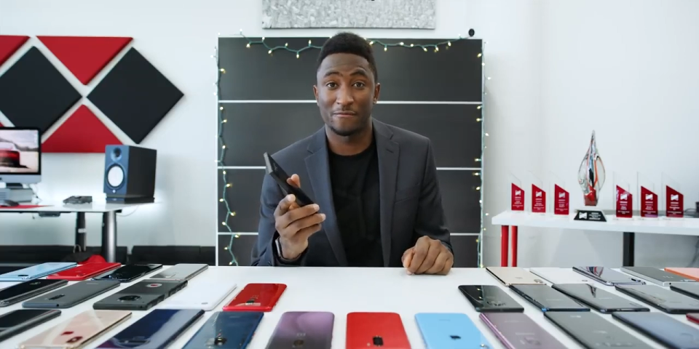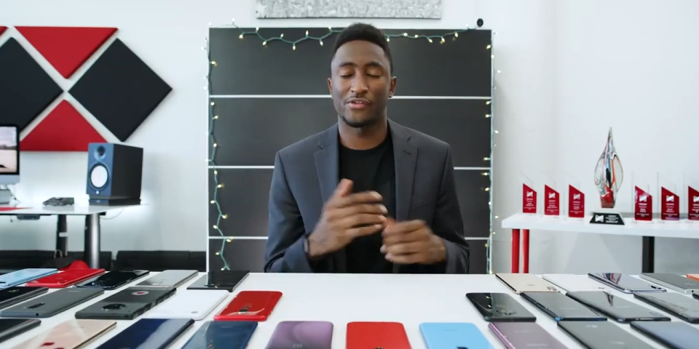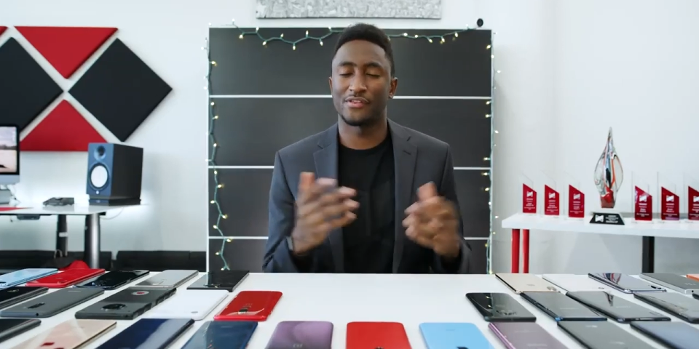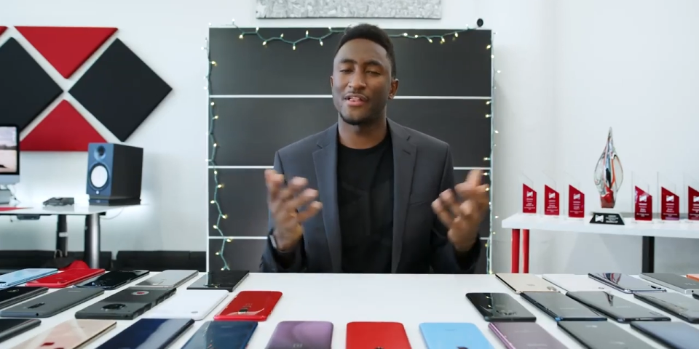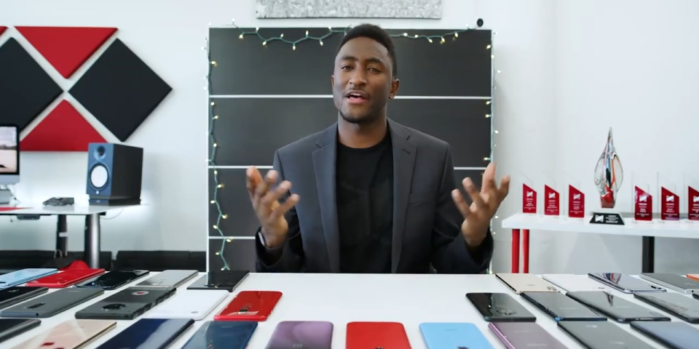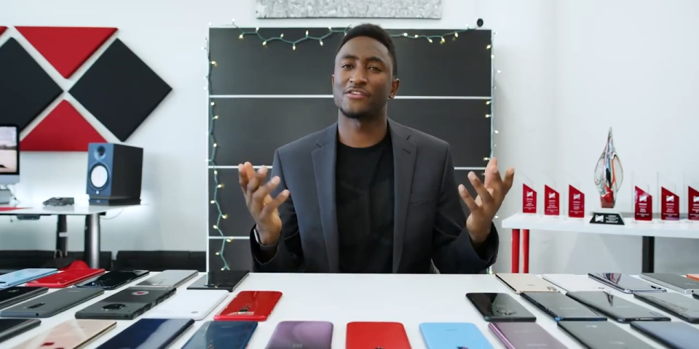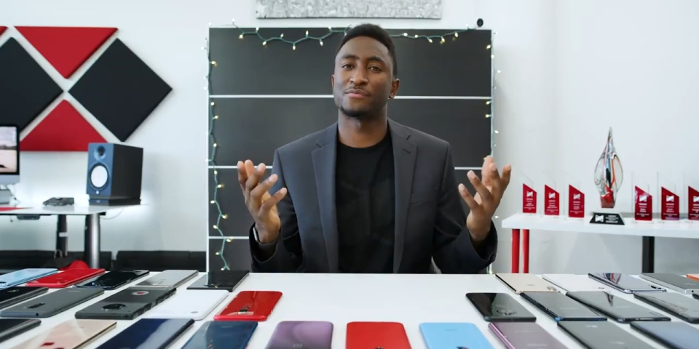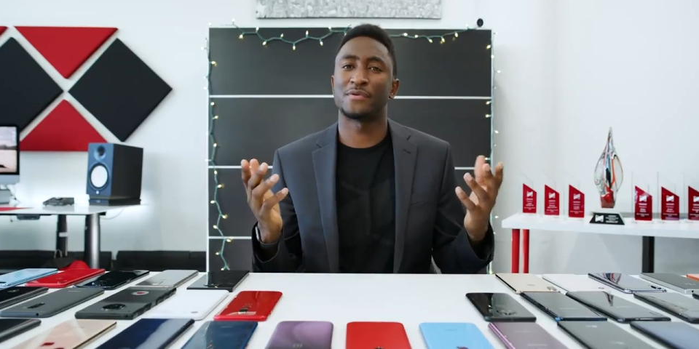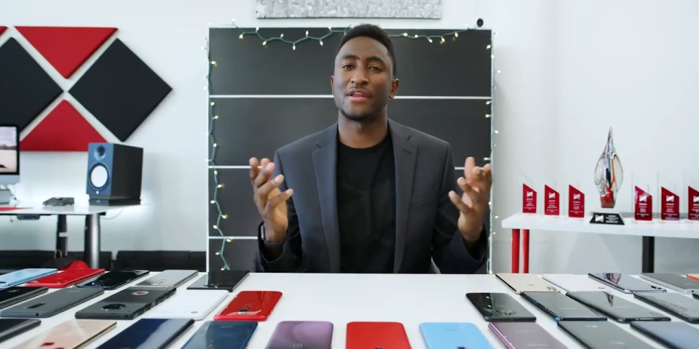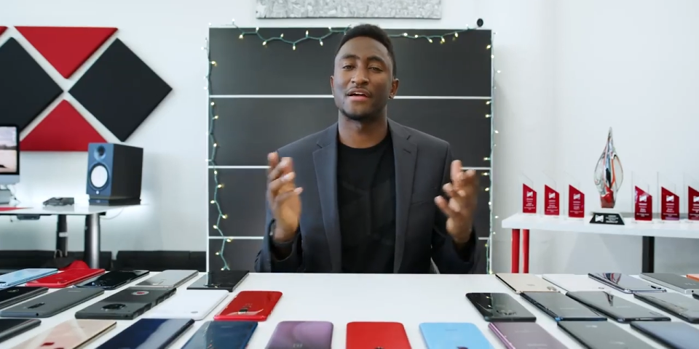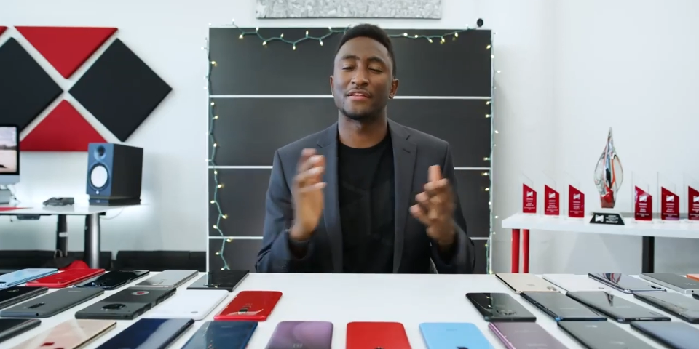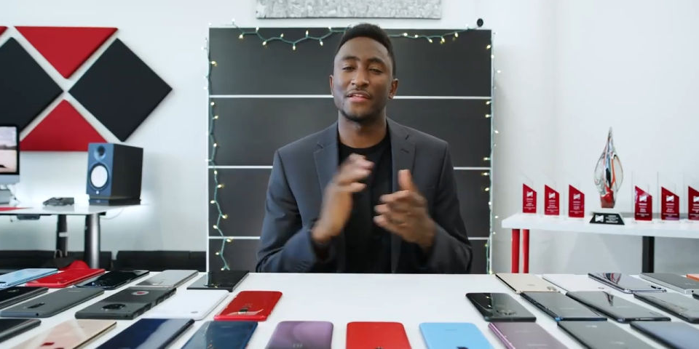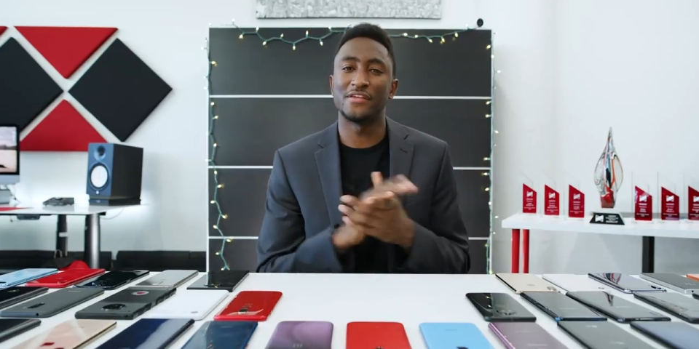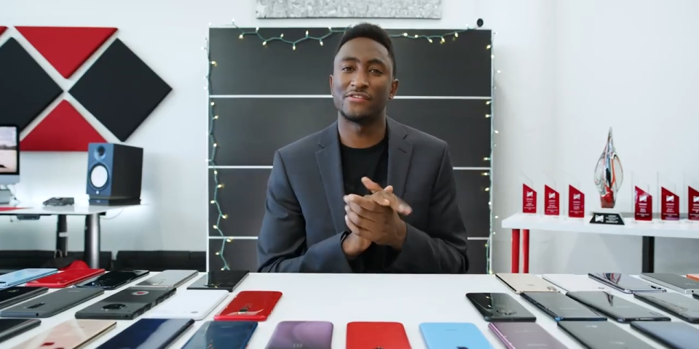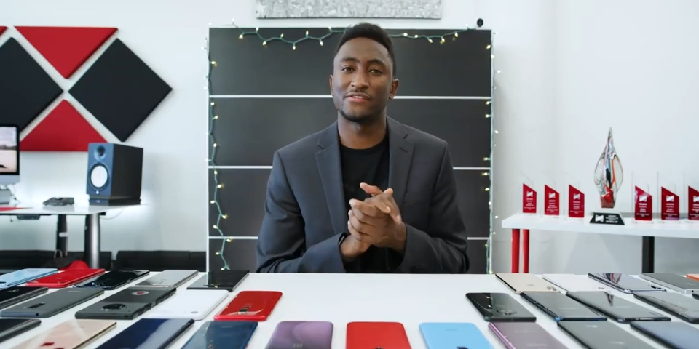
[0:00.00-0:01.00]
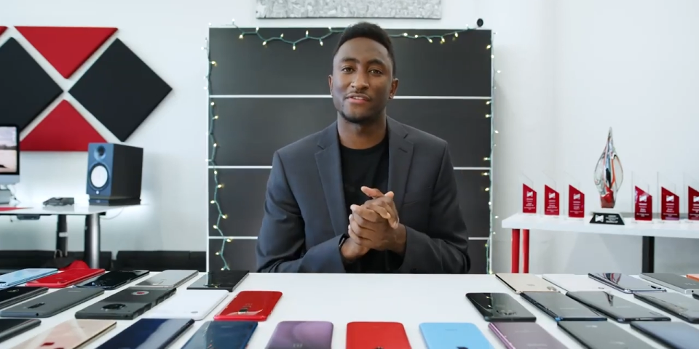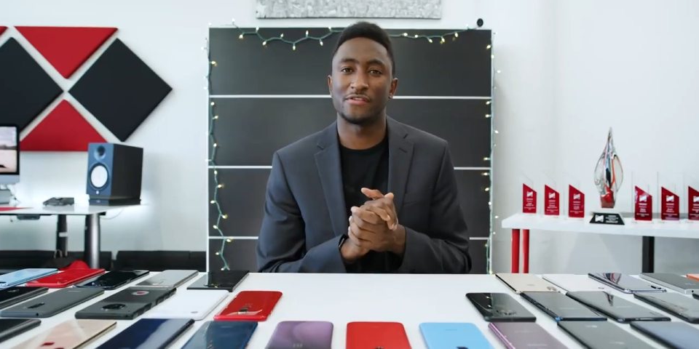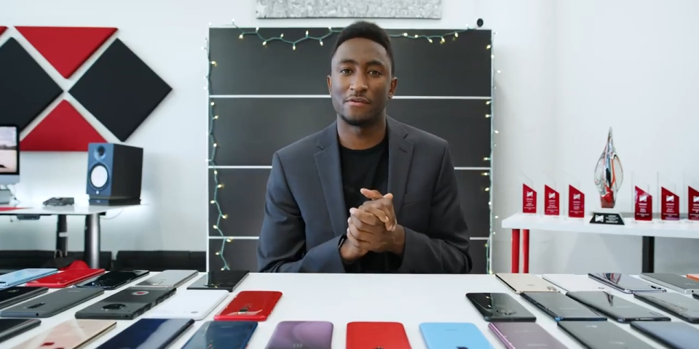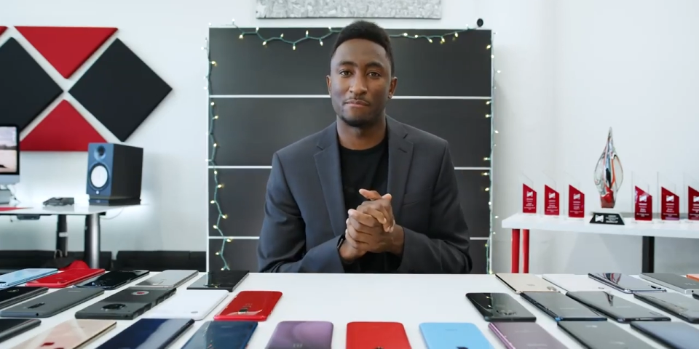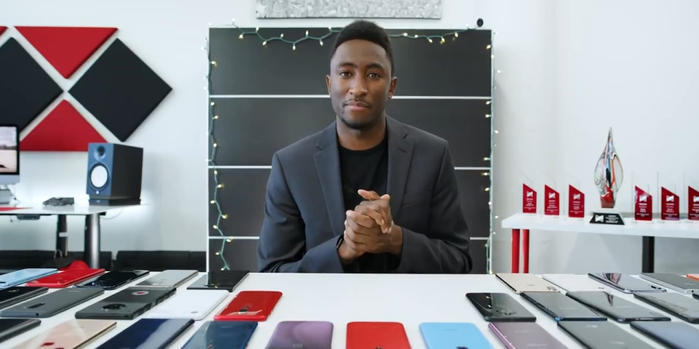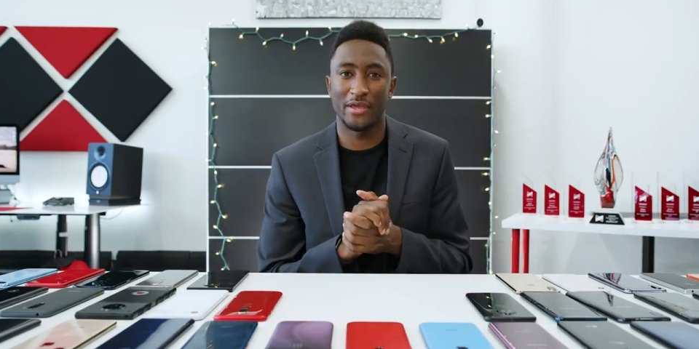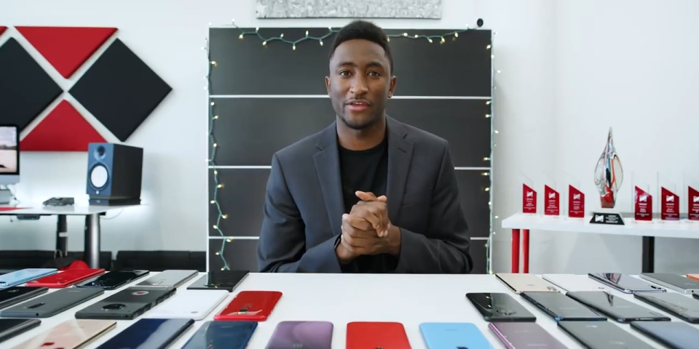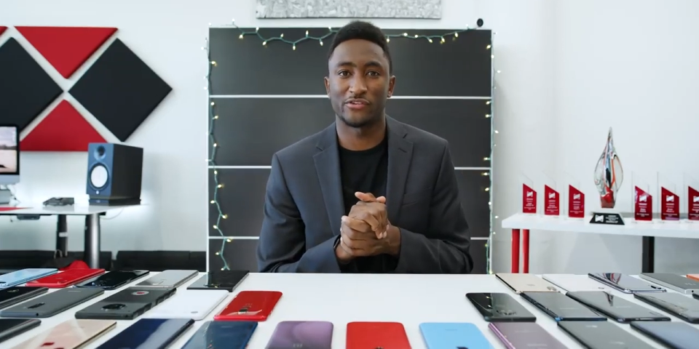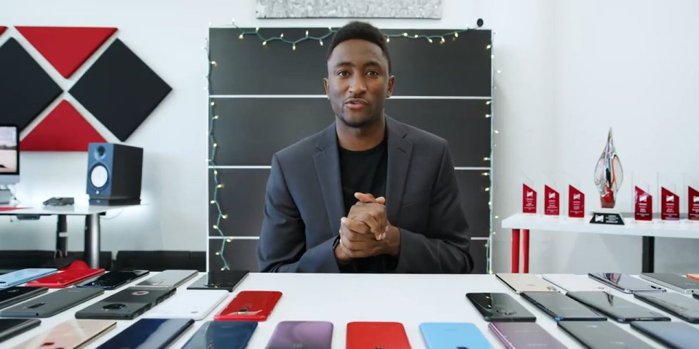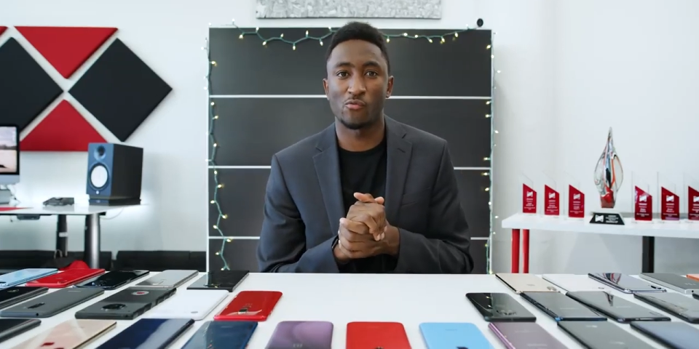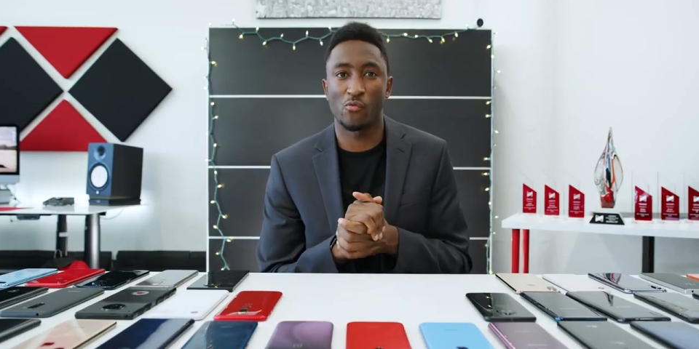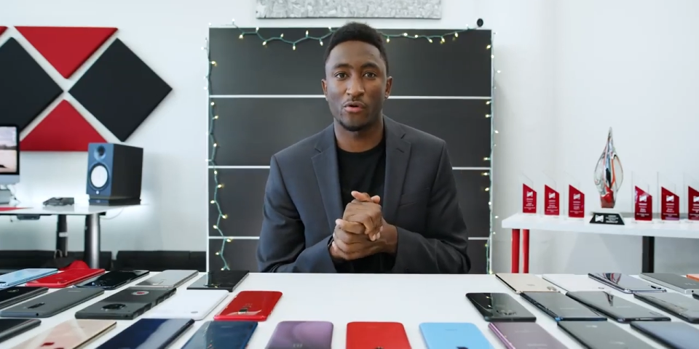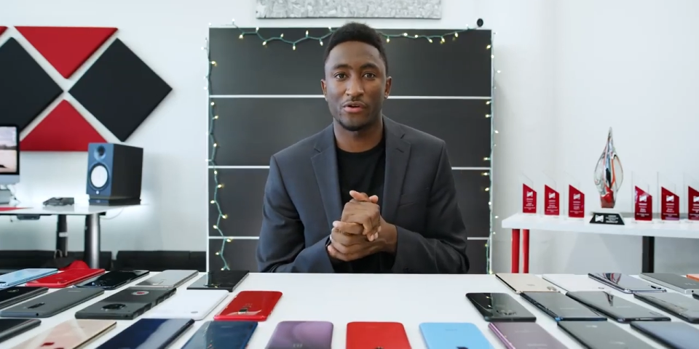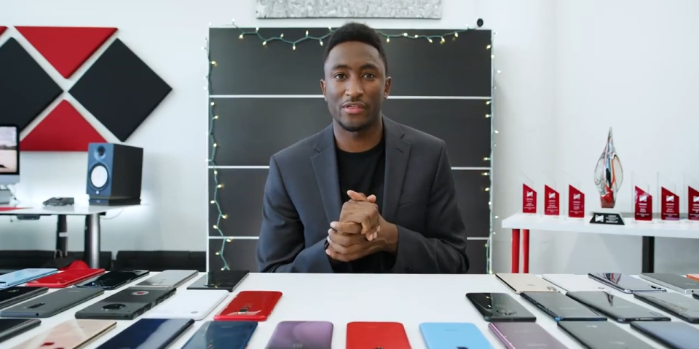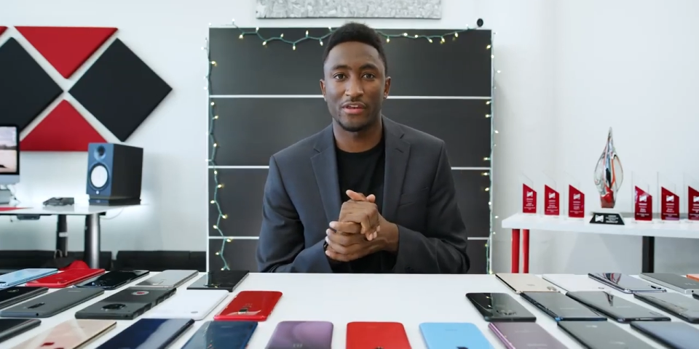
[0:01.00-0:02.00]
So then last but not least, the biggest
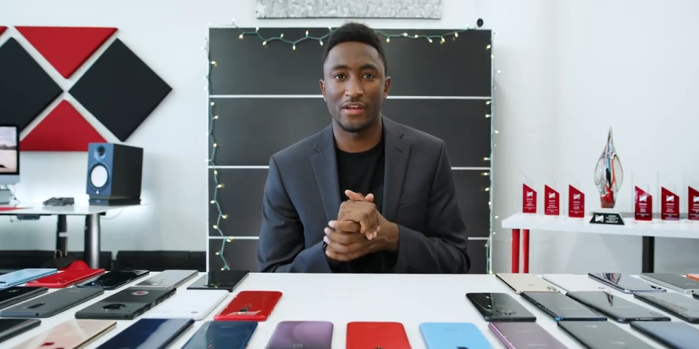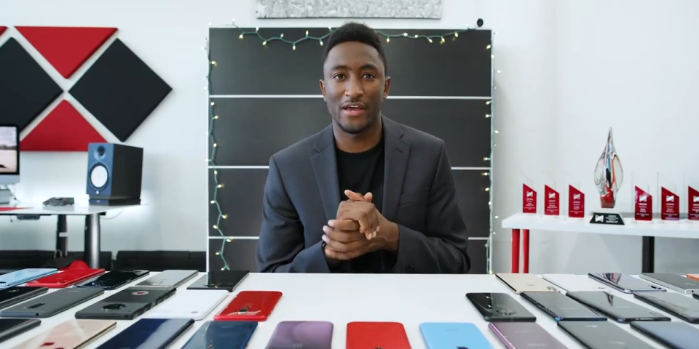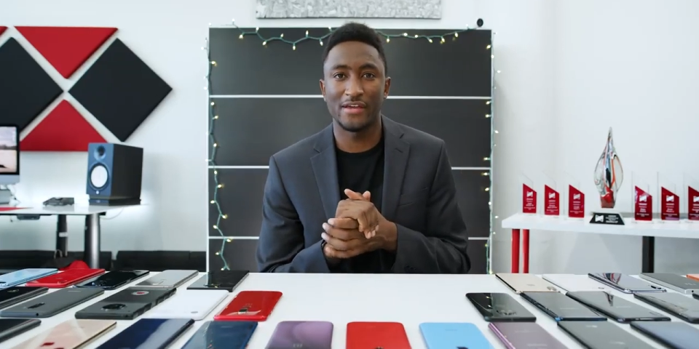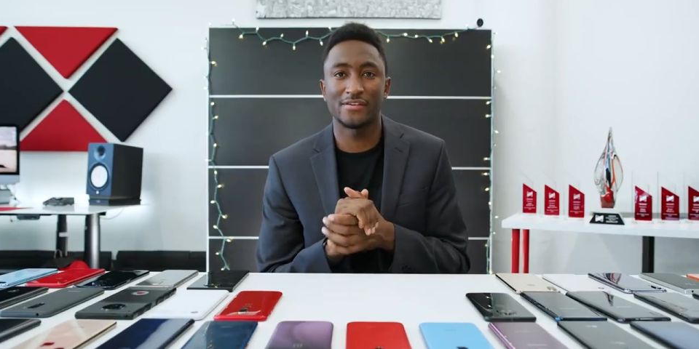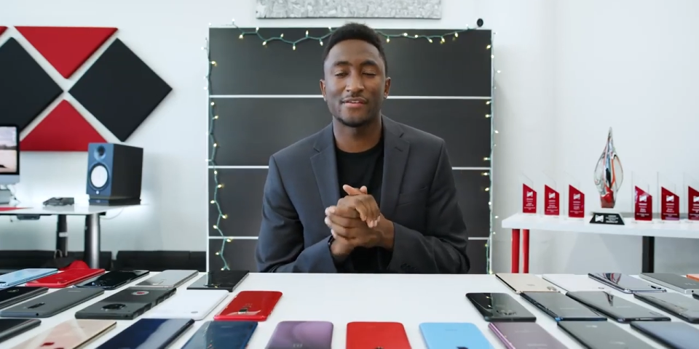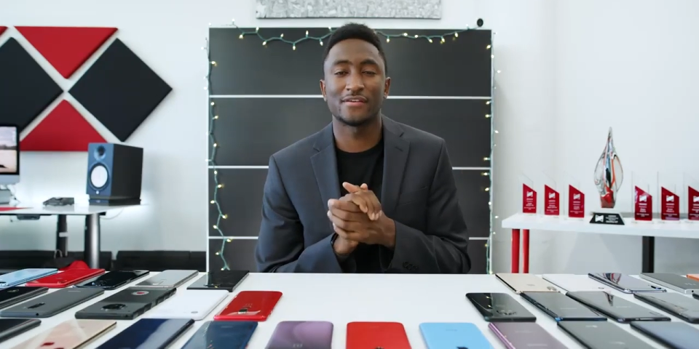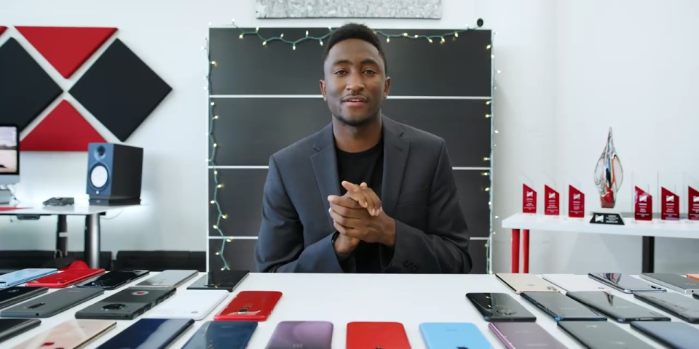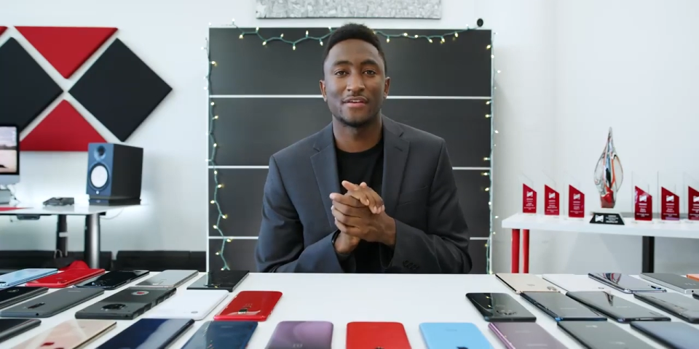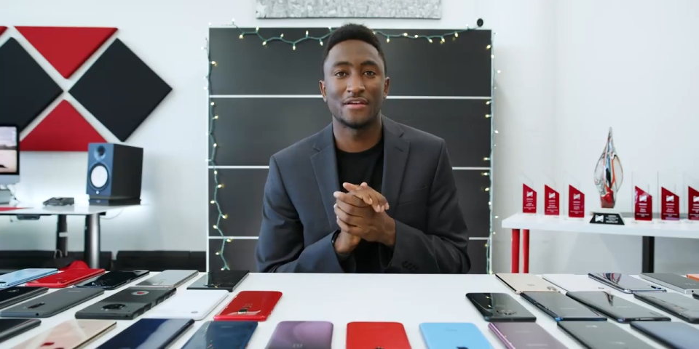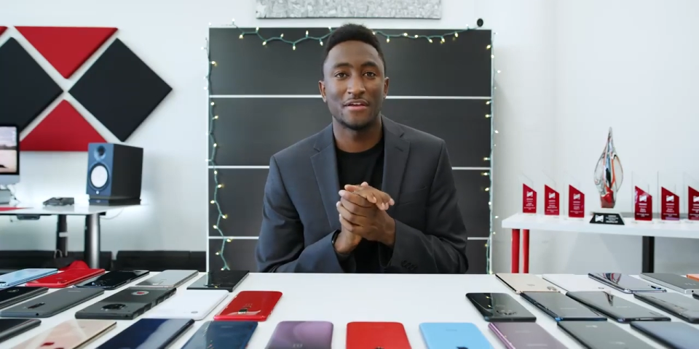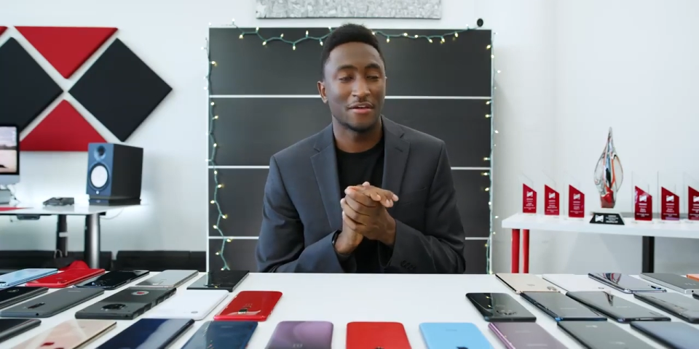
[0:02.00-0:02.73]
award of the night,